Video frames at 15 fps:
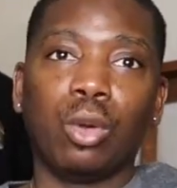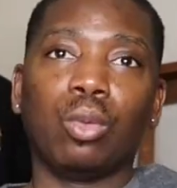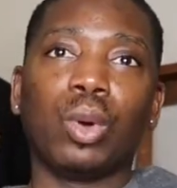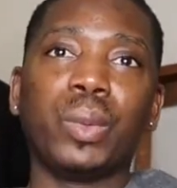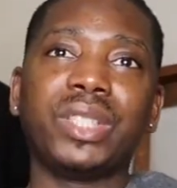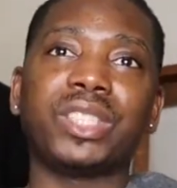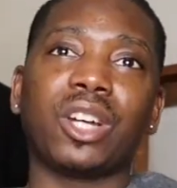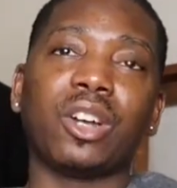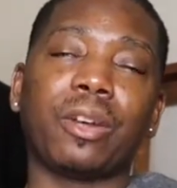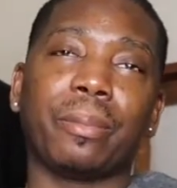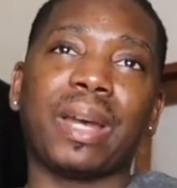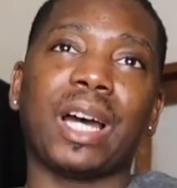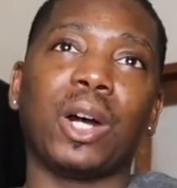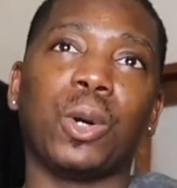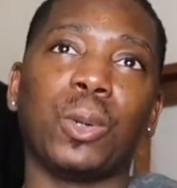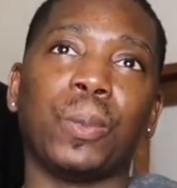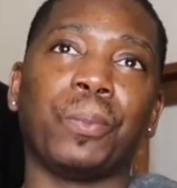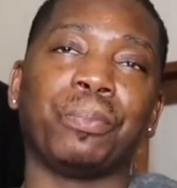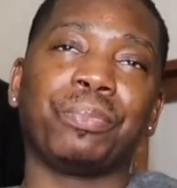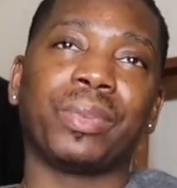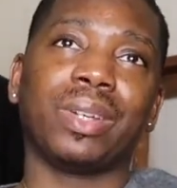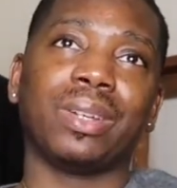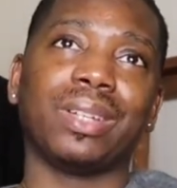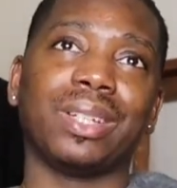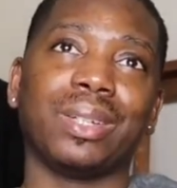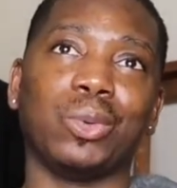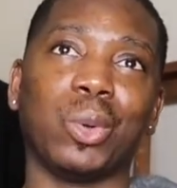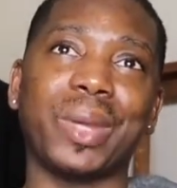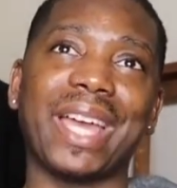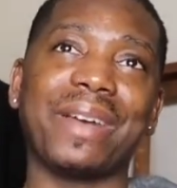when we're
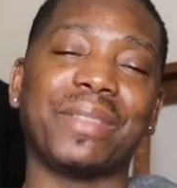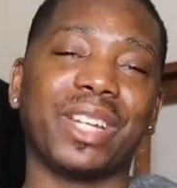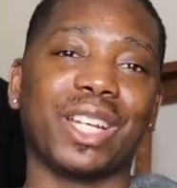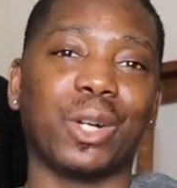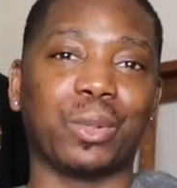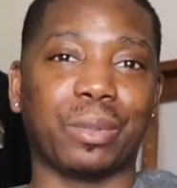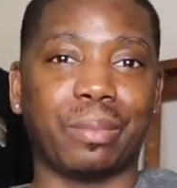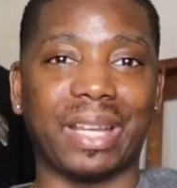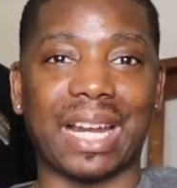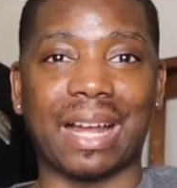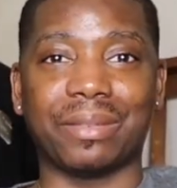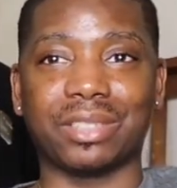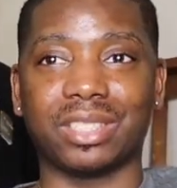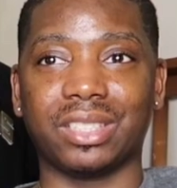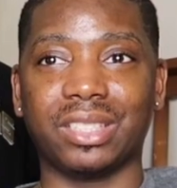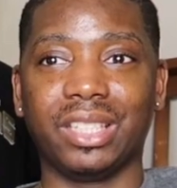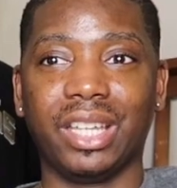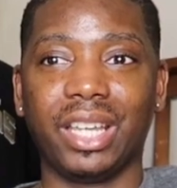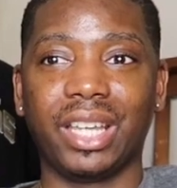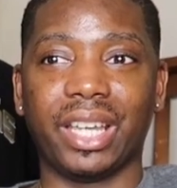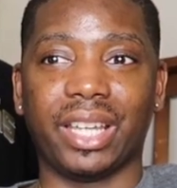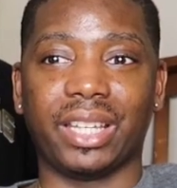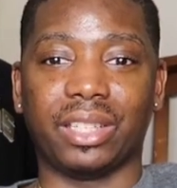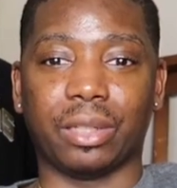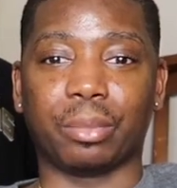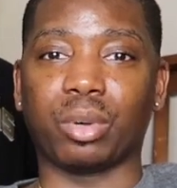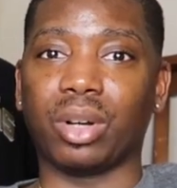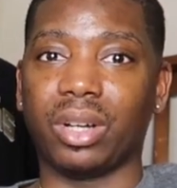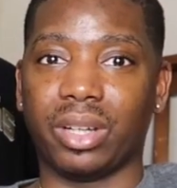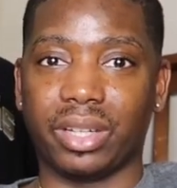having the GOAT debate, obviously
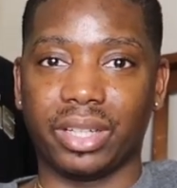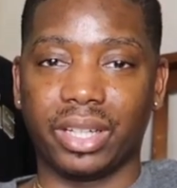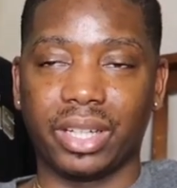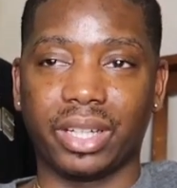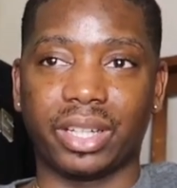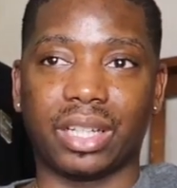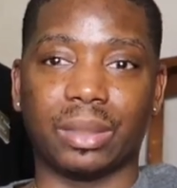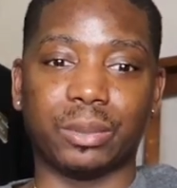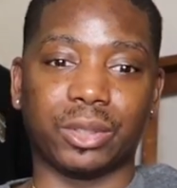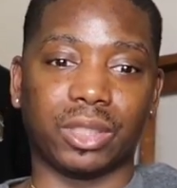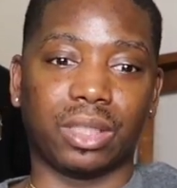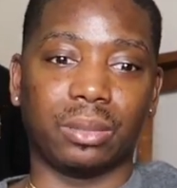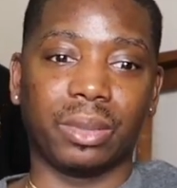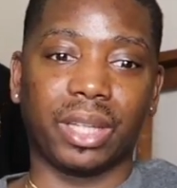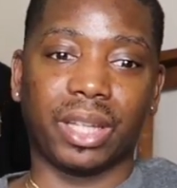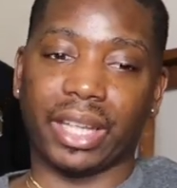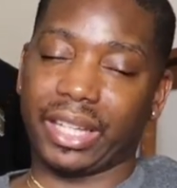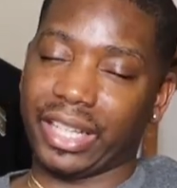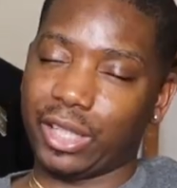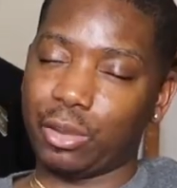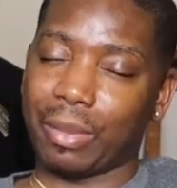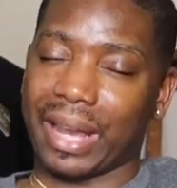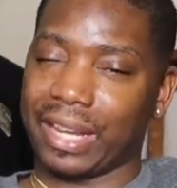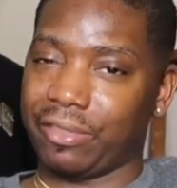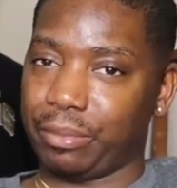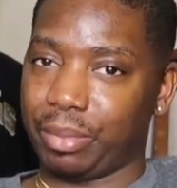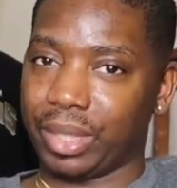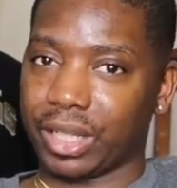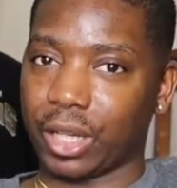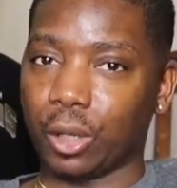LeBron comes up, and then you might even
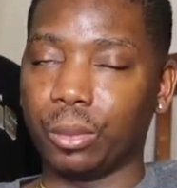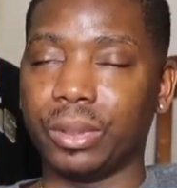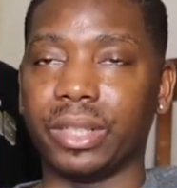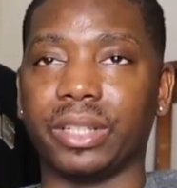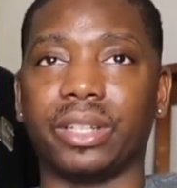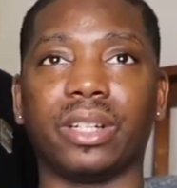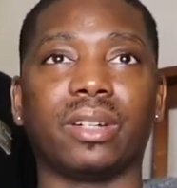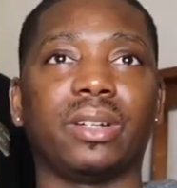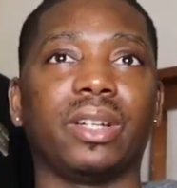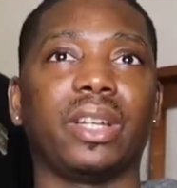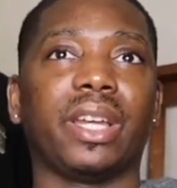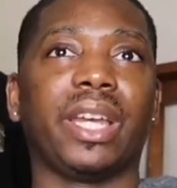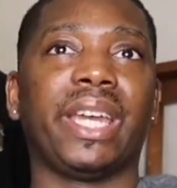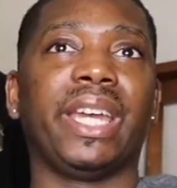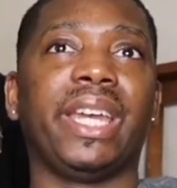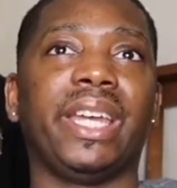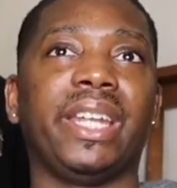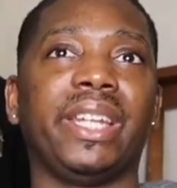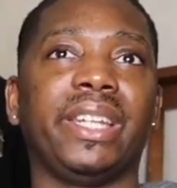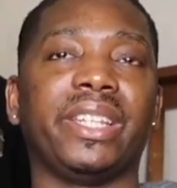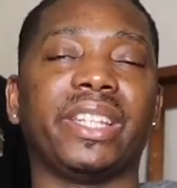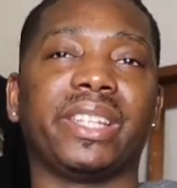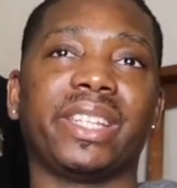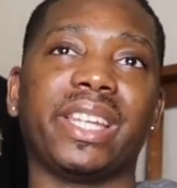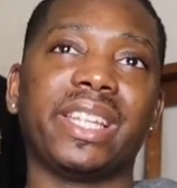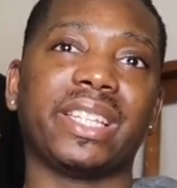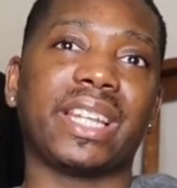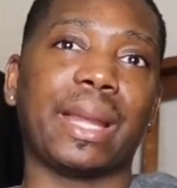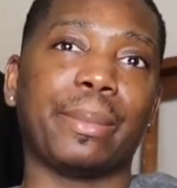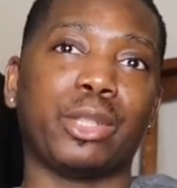put Kobe in there. And the
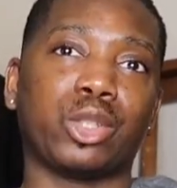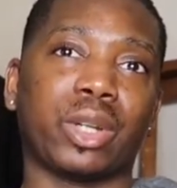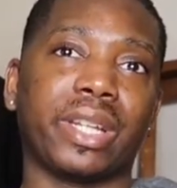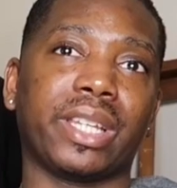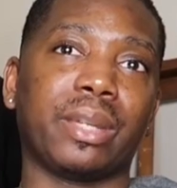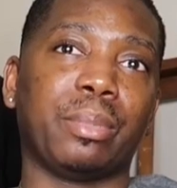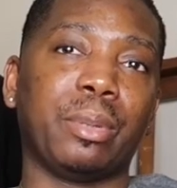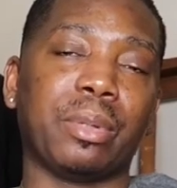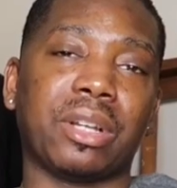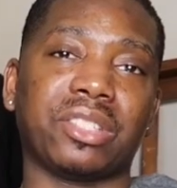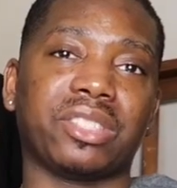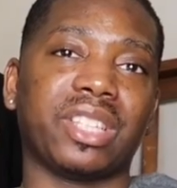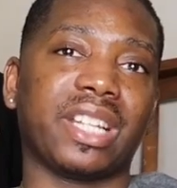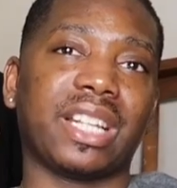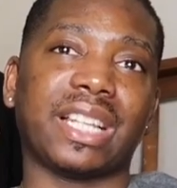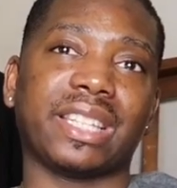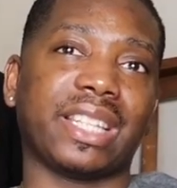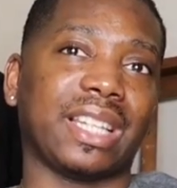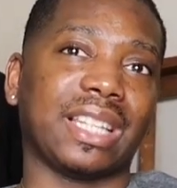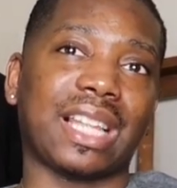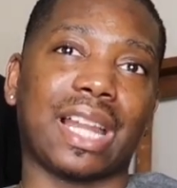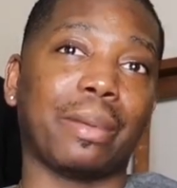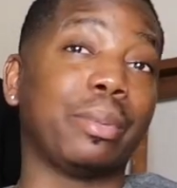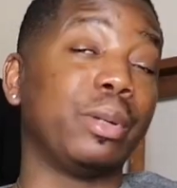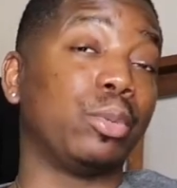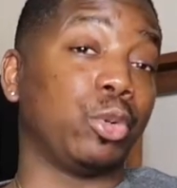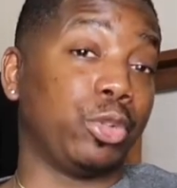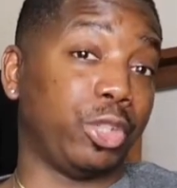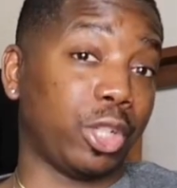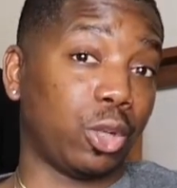thing that I be trying to get people to understand that I think a lot of
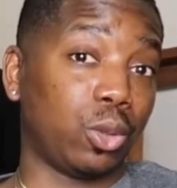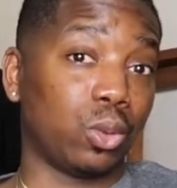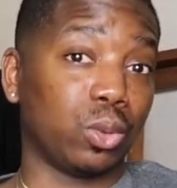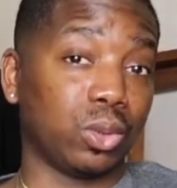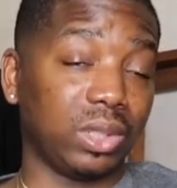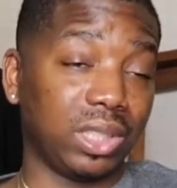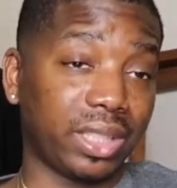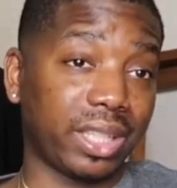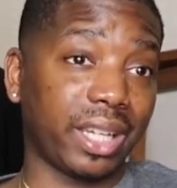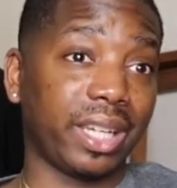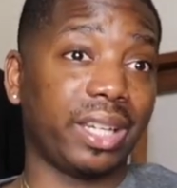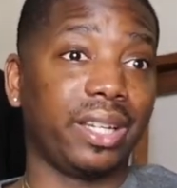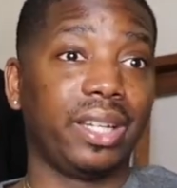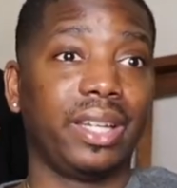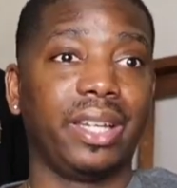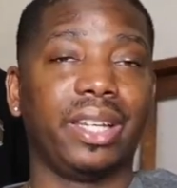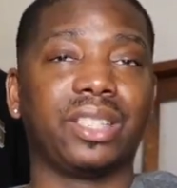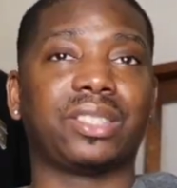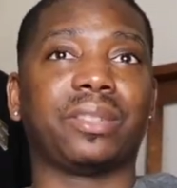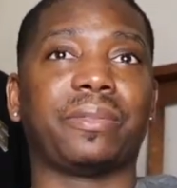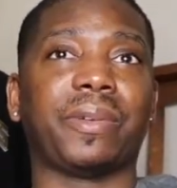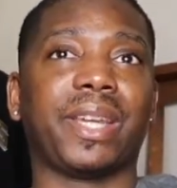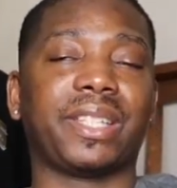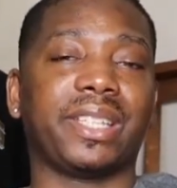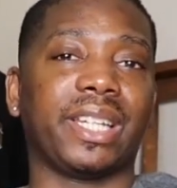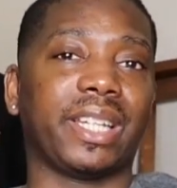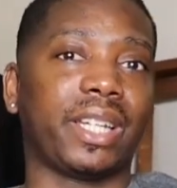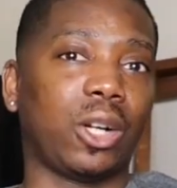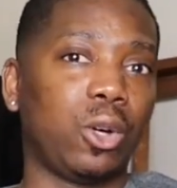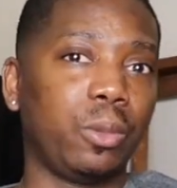people don't look at is the fact
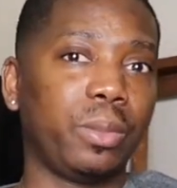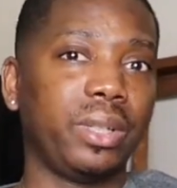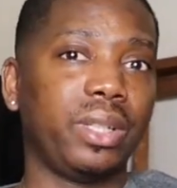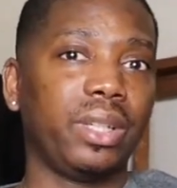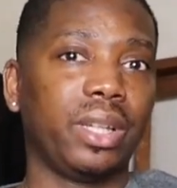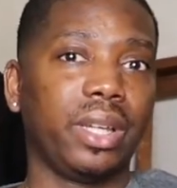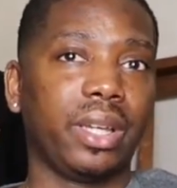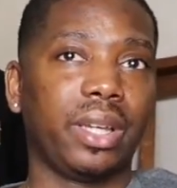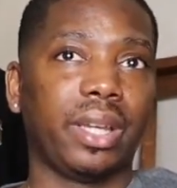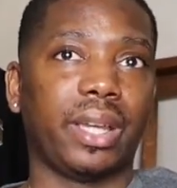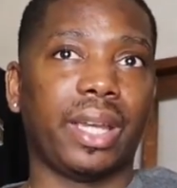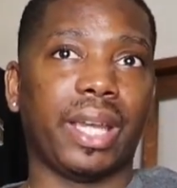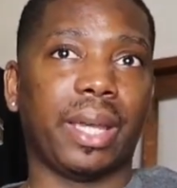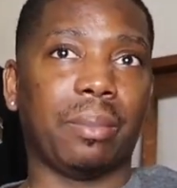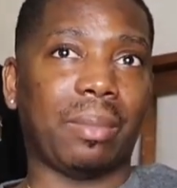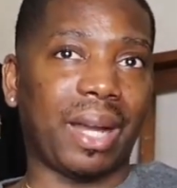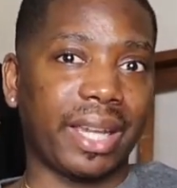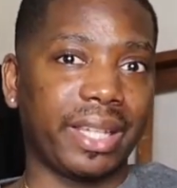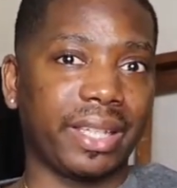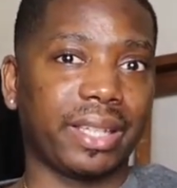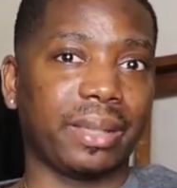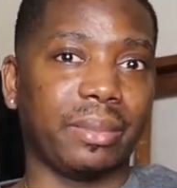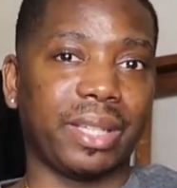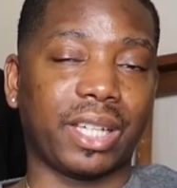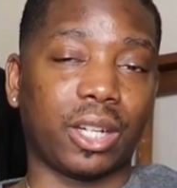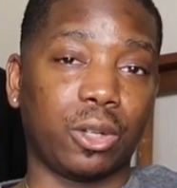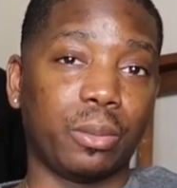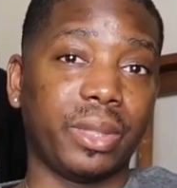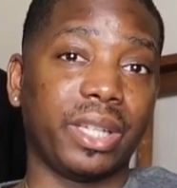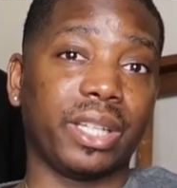that Kobe and
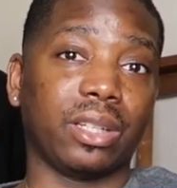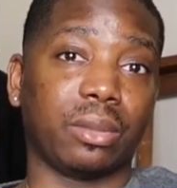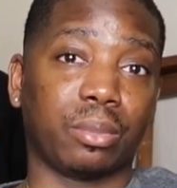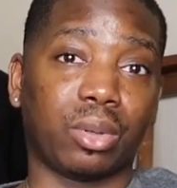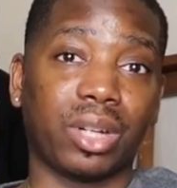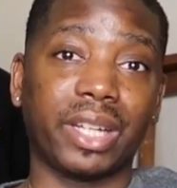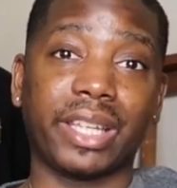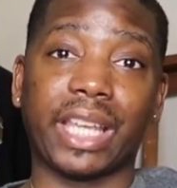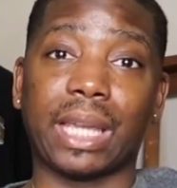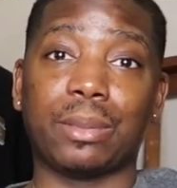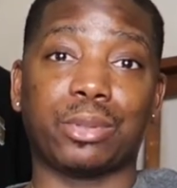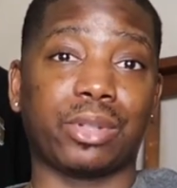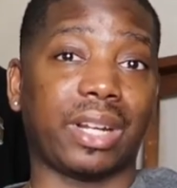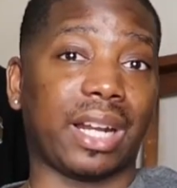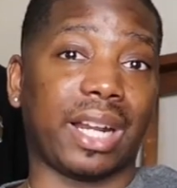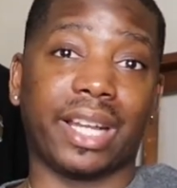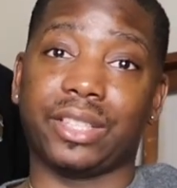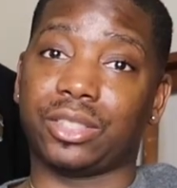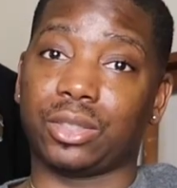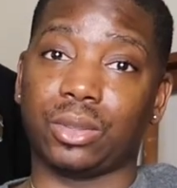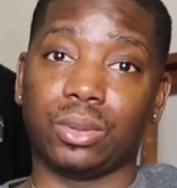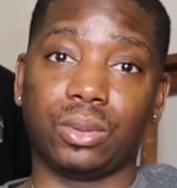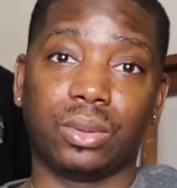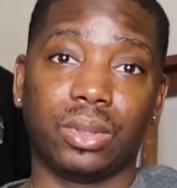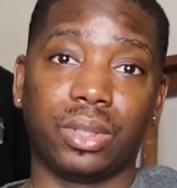LeBron came straight out of high school.